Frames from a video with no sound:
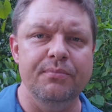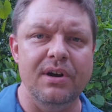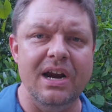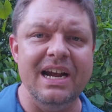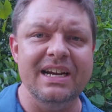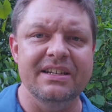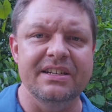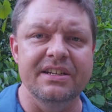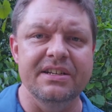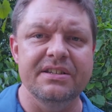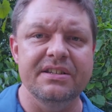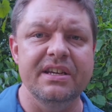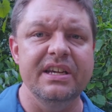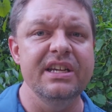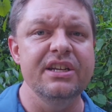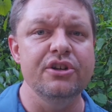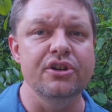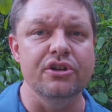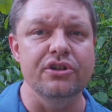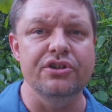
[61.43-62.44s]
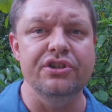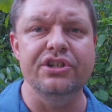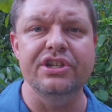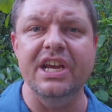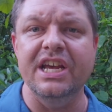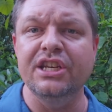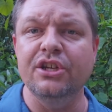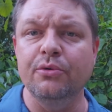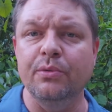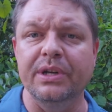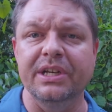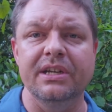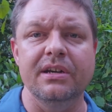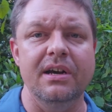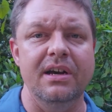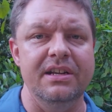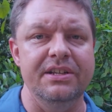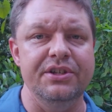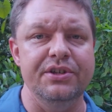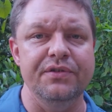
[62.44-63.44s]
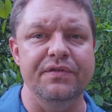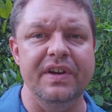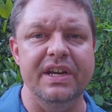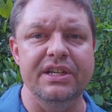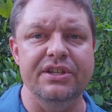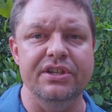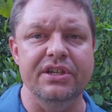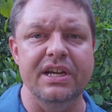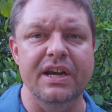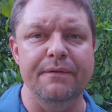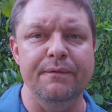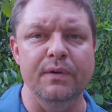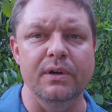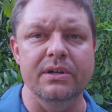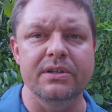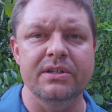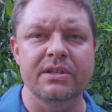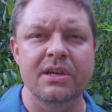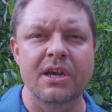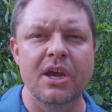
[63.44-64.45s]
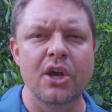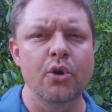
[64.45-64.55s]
practice hinders genuine conservation efforts,